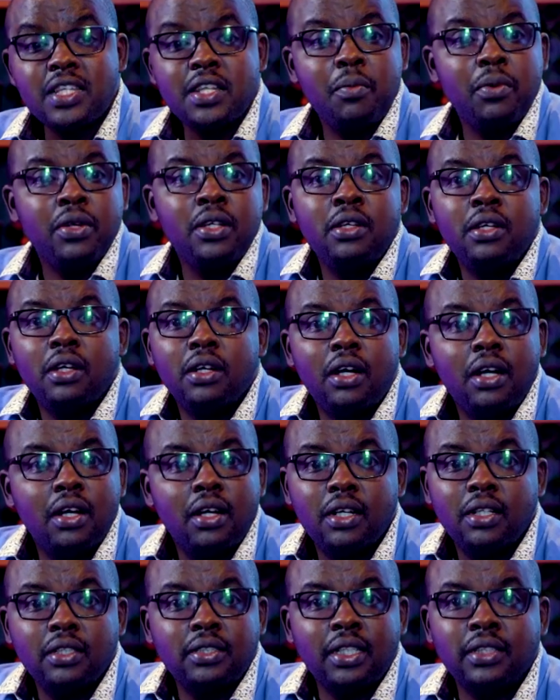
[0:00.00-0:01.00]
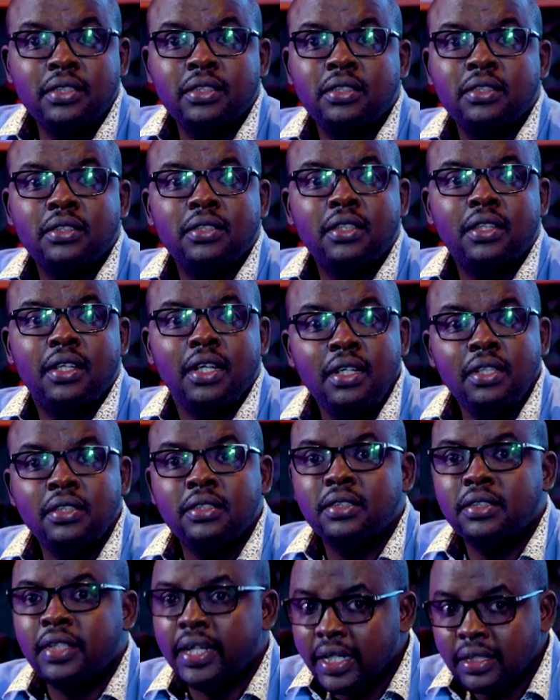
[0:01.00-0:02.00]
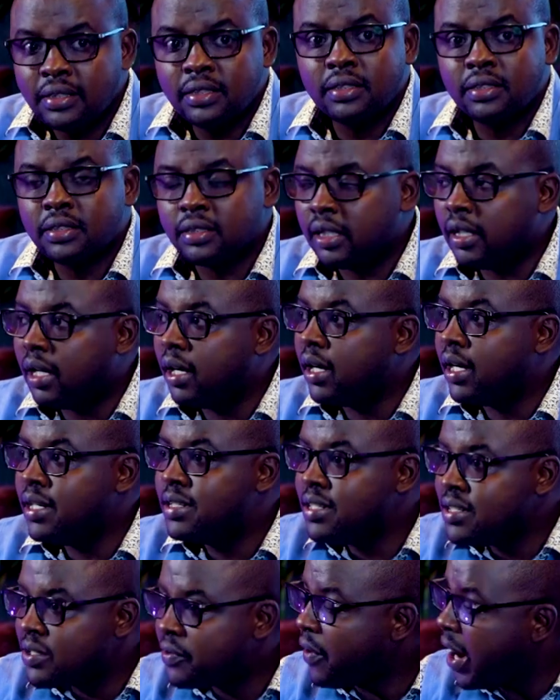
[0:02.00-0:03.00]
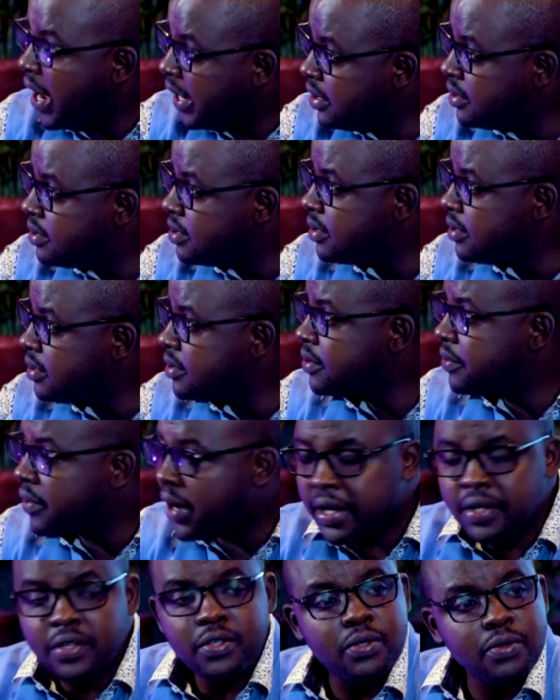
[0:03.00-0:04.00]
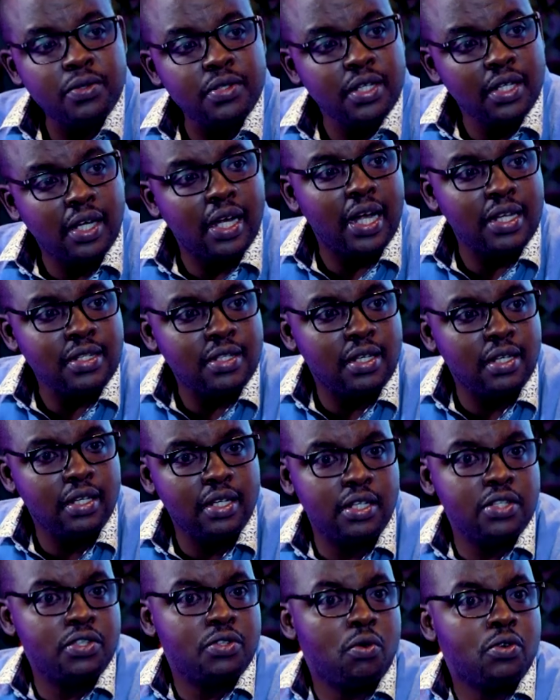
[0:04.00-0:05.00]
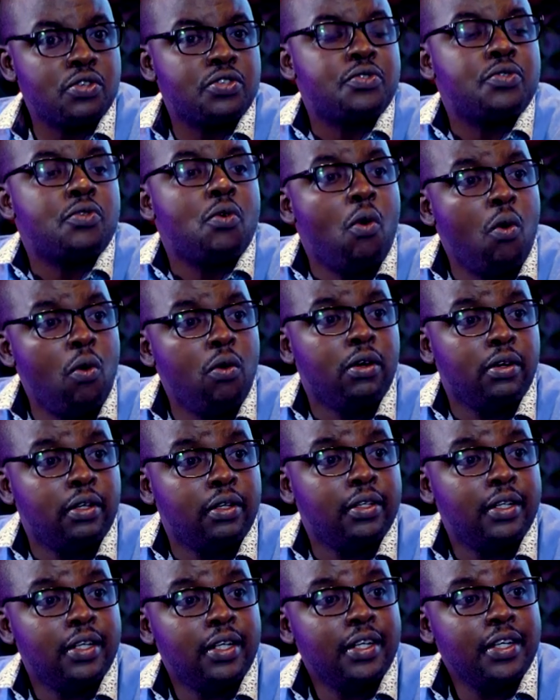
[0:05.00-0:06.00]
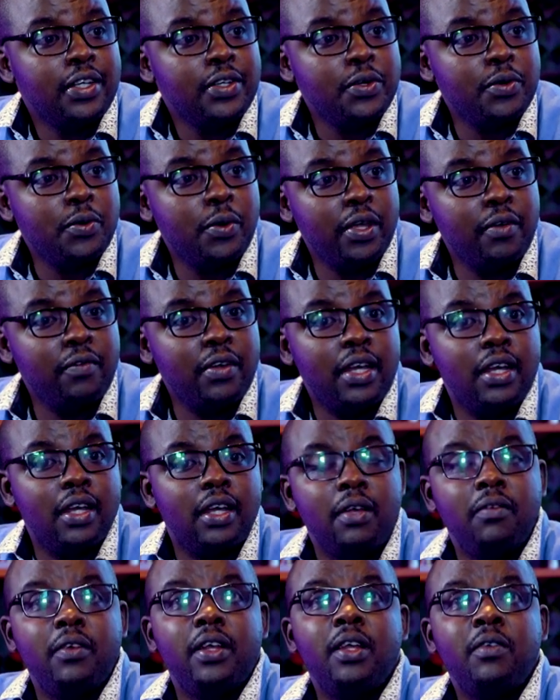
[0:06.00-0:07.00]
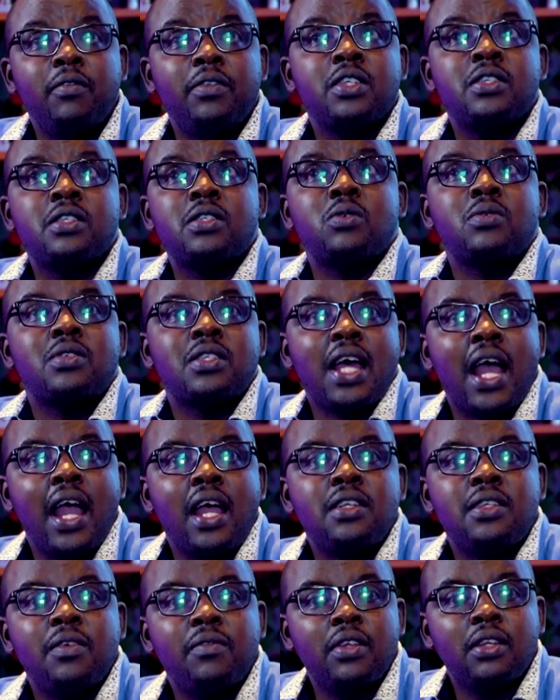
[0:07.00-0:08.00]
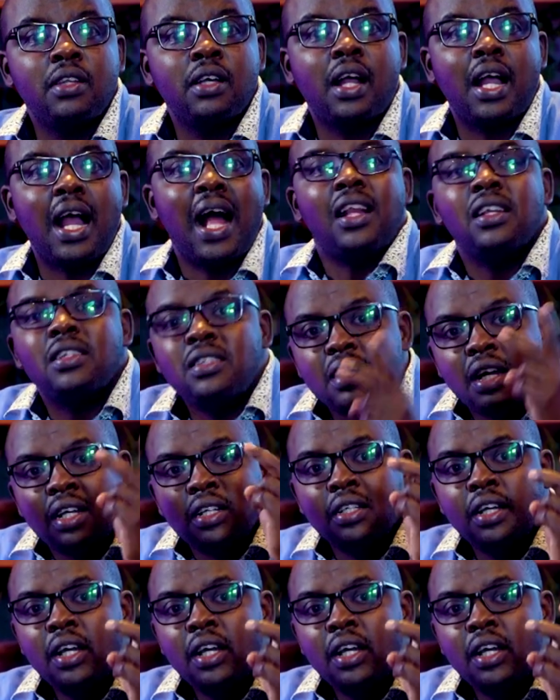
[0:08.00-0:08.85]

somebody just thinks, yes, it is right. It is right to seek counseling. It is not wrong. Even if the society, even the culture,